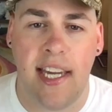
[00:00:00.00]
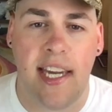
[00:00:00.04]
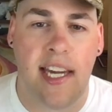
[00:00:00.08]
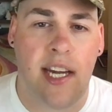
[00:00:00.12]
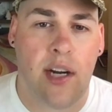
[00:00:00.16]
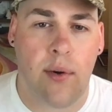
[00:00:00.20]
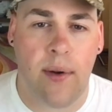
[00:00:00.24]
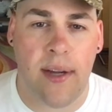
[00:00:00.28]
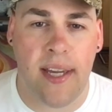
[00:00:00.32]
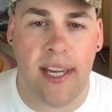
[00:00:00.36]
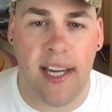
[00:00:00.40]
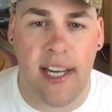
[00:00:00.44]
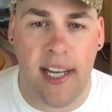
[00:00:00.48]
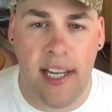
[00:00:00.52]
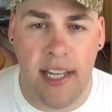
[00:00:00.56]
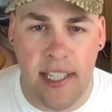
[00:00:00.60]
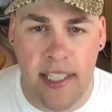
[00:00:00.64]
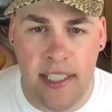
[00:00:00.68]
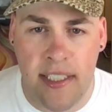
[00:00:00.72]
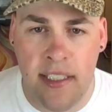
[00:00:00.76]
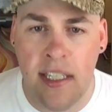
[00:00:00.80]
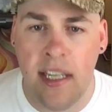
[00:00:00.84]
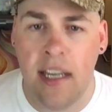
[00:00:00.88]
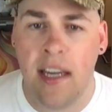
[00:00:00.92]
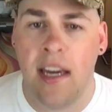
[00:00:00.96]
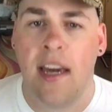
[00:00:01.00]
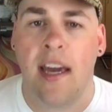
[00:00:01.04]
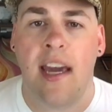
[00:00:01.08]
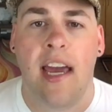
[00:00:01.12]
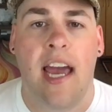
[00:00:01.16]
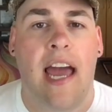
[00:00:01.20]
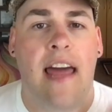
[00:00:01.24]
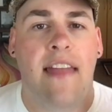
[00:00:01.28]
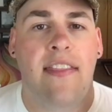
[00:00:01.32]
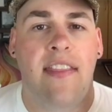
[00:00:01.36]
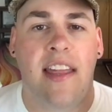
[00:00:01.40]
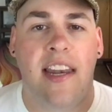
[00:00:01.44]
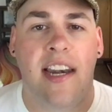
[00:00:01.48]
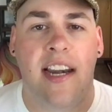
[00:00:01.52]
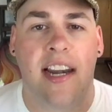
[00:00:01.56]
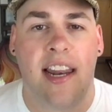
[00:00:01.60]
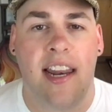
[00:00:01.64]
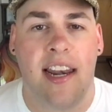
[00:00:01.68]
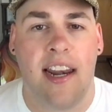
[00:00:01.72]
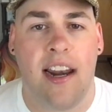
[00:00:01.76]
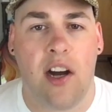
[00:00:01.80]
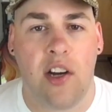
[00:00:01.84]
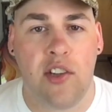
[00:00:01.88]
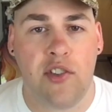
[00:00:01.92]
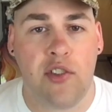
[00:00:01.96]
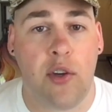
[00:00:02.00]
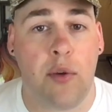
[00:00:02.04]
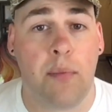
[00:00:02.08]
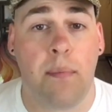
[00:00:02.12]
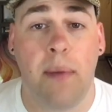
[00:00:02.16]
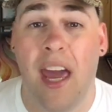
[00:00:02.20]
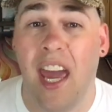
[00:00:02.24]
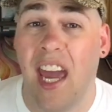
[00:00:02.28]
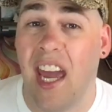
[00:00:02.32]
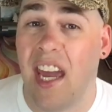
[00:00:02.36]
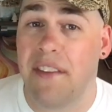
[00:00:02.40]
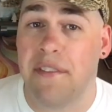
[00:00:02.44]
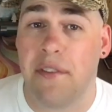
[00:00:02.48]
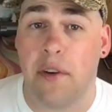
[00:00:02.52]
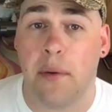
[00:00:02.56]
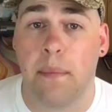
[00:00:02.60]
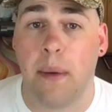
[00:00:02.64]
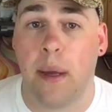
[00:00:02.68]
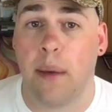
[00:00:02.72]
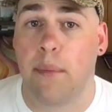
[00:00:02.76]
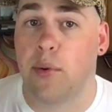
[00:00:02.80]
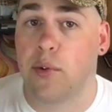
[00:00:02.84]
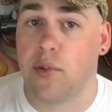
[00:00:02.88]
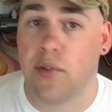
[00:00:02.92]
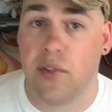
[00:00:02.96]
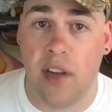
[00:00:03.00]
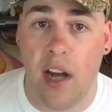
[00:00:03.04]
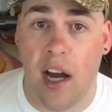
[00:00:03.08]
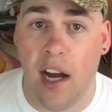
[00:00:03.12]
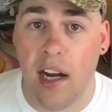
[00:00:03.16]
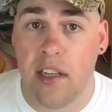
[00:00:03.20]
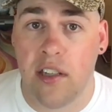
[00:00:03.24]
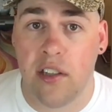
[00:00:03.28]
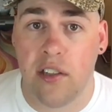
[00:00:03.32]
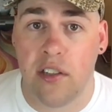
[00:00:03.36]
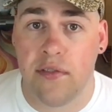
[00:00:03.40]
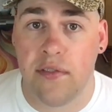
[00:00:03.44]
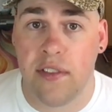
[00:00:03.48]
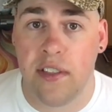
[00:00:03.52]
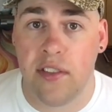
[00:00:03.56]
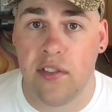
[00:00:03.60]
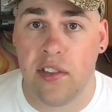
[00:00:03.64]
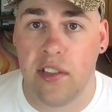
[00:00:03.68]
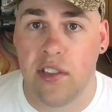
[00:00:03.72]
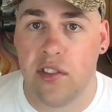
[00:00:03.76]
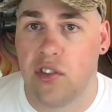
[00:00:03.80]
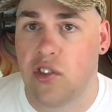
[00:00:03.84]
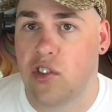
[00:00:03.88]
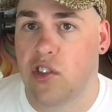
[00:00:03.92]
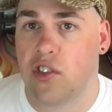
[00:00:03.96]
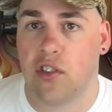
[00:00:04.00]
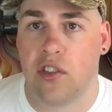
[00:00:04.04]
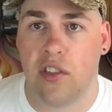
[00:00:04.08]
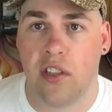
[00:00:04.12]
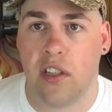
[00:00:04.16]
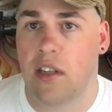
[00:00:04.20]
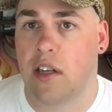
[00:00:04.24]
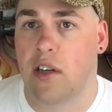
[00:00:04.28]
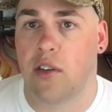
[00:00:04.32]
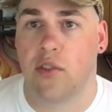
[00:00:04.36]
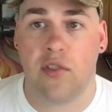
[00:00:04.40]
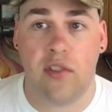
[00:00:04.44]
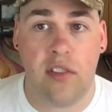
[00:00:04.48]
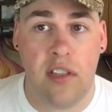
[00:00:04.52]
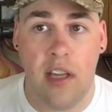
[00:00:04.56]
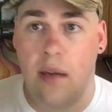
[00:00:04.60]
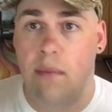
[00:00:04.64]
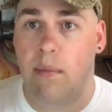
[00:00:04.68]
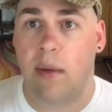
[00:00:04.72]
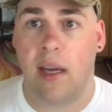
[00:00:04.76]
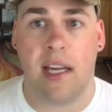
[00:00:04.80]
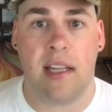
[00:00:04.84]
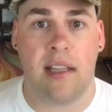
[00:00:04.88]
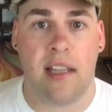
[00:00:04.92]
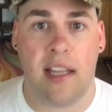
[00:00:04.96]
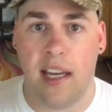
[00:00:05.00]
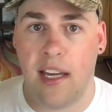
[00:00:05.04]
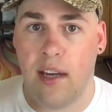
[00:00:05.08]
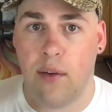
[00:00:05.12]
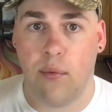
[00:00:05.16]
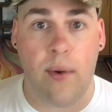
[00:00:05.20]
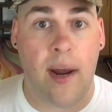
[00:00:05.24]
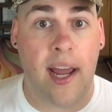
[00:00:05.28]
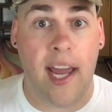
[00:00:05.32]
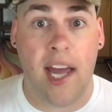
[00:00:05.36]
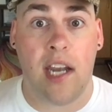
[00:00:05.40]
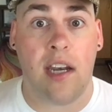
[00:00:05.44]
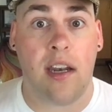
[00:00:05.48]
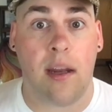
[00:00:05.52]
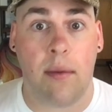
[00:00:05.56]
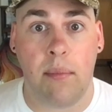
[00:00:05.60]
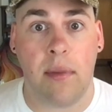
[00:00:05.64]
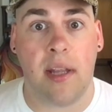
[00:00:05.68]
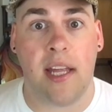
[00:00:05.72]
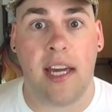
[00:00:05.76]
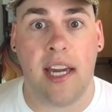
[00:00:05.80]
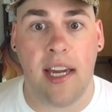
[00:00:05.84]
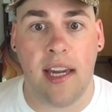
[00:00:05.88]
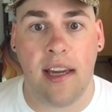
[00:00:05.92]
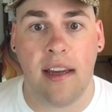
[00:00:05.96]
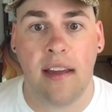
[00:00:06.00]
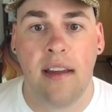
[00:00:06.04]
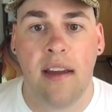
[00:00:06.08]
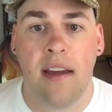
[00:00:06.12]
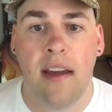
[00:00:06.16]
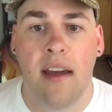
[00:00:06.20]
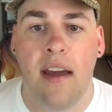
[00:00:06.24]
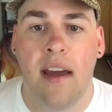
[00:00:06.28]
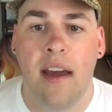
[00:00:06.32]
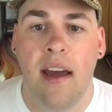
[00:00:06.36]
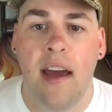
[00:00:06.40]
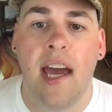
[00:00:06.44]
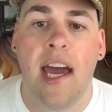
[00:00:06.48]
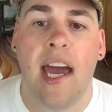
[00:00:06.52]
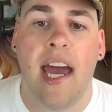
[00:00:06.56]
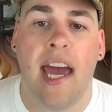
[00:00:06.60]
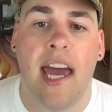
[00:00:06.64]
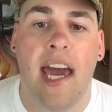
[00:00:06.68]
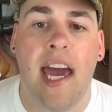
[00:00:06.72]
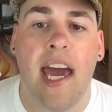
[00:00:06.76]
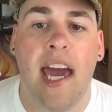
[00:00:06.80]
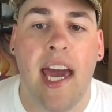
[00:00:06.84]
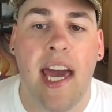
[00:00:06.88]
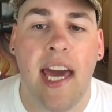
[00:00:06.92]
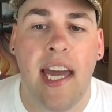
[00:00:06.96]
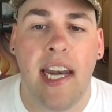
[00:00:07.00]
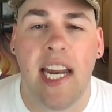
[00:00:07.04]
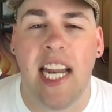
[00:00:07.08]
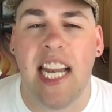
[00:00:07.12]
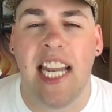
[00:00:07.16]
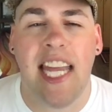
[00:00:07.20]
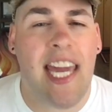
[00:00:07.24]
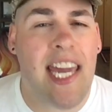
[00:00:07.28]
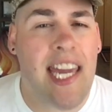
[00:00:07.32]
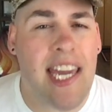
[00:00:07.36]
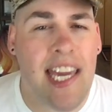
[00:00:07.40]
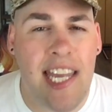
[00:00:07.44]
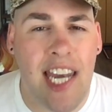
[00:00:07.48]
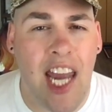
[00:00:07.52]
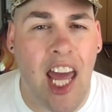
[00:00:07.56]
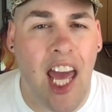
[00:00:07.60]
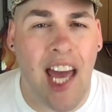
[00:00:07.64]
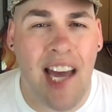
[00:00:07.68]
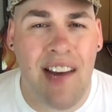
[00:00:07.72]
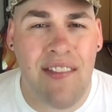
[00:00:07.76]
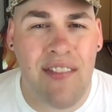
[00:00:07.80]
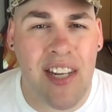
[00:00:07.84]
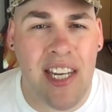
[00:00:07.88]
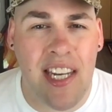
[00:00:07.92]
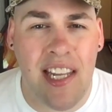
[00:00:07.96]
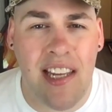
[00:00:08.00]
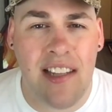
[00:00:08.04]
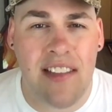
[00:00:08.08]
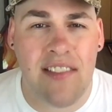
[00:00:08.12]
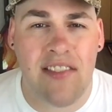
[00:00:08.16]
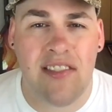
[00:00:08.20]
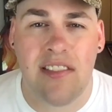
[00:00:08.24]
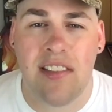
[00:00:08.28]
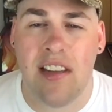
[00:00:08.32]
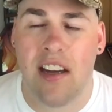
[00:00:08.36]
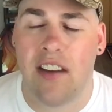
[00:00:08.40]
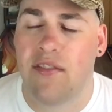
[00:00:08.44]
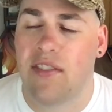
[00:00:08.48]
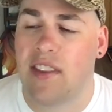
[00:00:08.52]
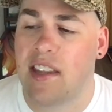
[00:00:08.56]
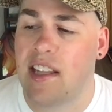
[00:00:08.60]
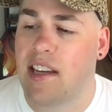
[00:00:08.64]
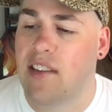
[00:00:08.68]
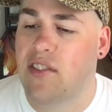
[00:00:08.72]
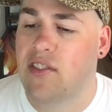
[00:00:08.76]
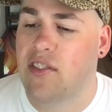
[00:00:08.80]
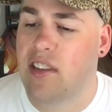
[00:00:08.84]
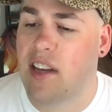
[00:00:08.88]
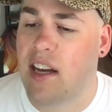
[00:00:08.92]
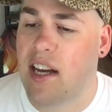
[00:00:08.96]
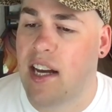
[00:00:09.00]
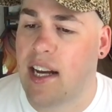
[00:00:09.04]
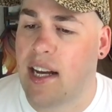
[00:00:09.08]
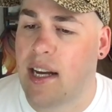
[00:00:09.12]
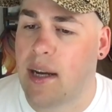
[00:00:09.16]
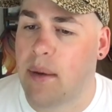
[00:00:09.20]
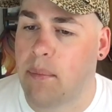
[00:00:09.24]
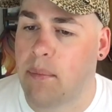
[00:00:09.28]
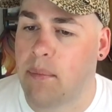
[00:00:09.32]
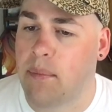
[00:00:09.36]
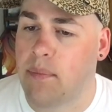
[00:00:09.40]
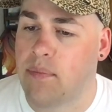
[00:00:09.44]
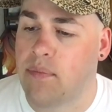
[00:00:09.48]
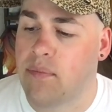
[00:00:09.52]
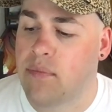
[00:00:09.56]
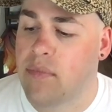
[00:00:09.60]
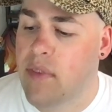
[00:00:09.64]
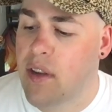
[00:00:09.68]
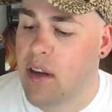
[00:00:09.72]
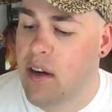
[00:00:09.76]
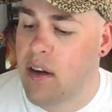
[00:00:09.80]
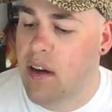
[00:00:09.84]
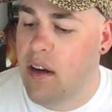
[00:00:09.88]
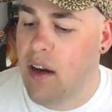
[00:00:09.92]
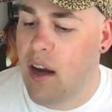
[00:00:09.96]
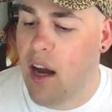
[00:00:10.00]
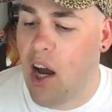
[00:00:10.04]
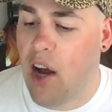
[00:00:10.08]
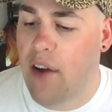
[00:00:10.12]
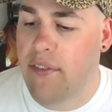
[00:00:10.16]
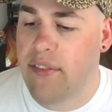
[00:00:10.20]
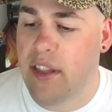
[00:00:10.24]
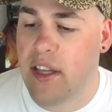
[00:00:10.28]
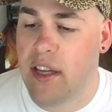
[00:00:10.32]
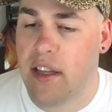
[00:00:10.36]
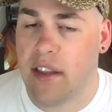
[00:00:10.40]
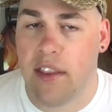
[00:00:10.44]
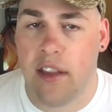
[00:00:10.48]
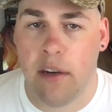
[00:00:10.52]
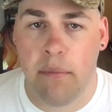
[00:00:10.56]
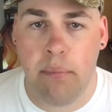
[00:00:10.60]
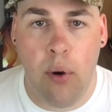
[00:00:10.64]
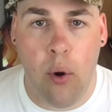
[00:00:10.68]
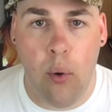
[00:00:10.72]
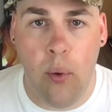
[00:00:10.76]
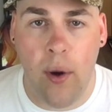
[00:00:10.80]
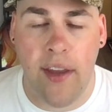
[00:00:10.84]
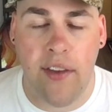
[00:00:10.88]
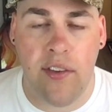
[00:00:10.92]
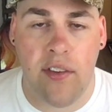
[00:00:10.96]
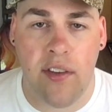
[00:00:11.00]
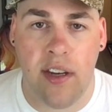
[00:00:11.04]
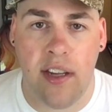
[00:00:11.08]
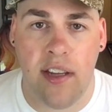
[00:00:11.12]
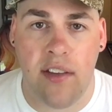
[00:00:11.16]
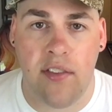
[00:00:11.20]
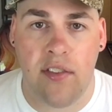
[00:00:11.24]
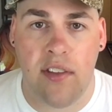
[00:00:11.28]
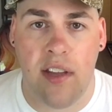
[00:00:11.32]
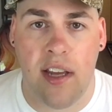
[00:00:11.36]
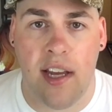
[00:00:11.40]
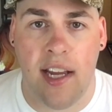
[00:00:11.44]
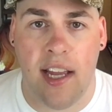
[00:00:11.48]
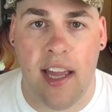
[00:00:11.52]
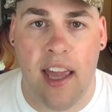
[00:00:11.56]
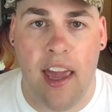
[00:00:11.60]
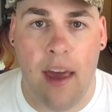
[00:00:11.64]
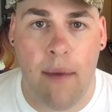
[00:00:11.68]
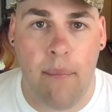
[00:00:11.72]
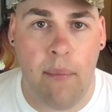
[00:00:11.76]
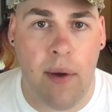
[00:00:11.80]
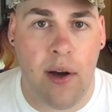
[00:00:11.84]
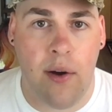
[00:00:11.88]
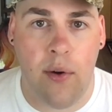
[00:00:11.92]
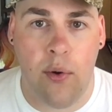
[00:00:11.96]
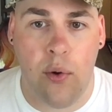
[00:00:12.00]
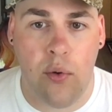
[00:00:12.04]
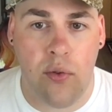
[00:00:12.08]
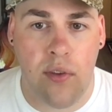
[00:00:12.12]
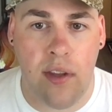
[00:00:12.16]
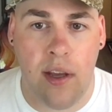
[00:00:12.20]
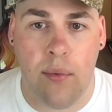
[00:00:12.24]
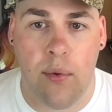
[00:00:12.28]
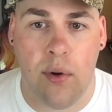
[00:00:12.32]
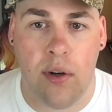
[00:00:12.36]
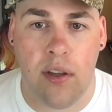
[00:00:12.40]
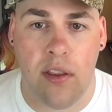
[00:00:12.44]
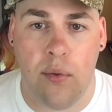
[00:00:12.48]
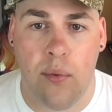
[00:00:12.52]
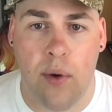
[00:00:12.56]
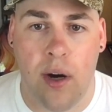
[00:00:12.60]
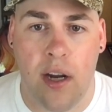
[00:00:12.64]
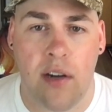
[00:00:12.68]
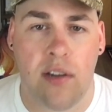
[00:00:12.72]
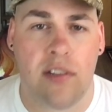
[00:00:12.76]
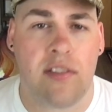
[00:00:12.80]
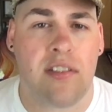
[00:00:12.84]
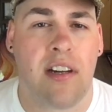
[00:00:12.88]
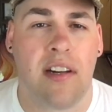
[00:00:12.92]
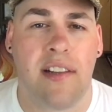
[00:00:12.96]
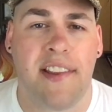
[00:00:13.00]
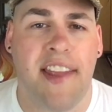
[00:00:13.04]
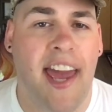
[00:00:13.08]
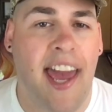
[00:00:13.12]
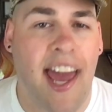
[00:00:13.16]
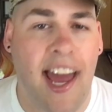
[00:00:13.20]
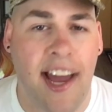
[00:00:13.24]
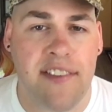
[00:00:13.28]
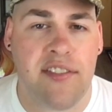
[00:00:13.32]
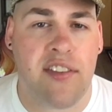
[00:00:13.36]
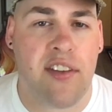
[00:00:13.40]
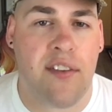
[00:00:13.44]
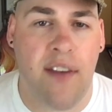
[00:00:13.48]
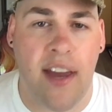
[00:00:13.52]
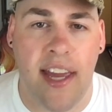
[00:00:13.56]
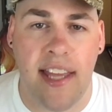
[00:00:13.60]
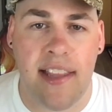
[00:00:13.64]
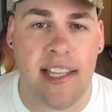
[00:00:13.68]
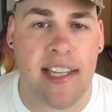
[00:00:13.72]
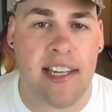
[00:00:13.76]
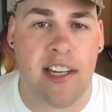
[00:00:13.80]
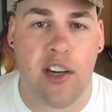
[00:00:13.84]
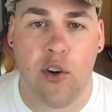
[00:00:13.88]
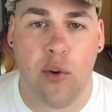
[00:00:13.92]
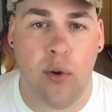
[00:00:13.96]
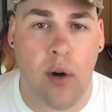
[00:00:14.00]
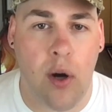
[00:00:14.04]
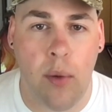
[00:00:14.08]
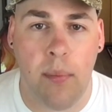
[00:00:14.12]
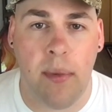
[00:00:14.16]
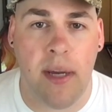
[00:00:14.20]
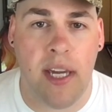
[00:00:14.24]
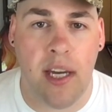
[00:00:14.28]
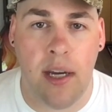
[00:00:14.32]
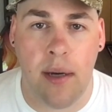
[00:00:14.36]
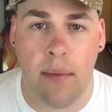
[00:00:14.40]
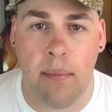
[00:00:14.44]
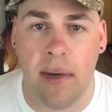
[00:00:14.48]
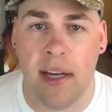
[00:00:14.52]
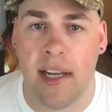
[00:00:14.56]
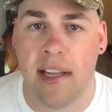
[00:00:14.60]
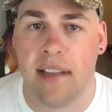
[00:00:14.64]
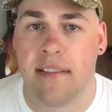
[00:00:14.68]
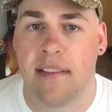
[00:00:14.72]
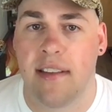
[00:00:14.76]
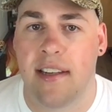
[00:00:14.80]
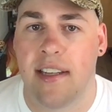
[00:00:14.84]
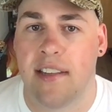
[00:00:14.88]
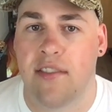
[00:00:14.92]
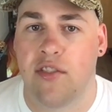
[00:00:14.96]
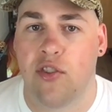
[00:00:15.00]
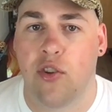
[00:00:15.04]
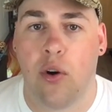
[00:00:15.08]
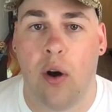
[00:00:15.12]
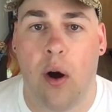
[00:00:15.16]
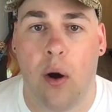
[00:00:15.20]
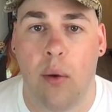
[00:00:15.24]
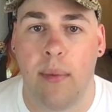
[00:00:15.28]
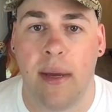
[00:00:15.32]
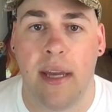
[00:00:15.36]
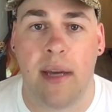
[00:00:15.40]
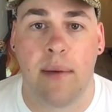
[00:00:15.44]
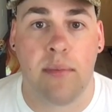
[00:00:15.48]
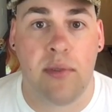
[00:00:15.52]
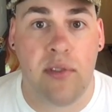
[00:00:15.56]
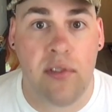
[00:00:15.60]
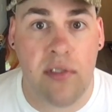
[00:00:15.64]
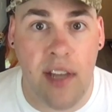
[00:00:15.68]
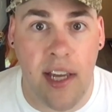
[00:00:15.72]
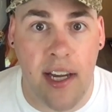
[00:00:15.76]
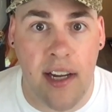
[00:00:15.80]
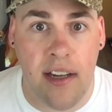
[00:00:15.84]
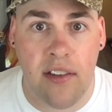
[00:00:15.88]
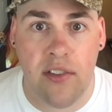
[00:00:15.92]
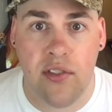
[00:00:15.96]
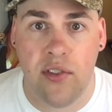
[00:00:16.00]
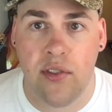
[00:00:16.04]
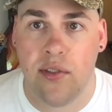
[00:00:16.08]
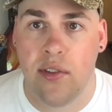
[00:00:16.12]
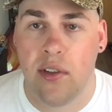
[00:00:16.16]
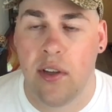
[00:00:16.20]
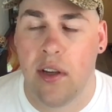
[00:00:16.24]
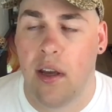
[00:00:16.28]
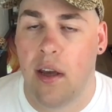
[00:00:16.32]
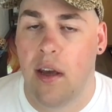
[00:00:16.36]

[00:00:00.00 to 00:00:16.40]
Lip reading: area, and then it had also paid for people's doctor's visits just, seemingly randomly, and it hid evidence of this, of the poisonous chemicals that were in the water. It's called hexavalent chromium. It's chromium-6.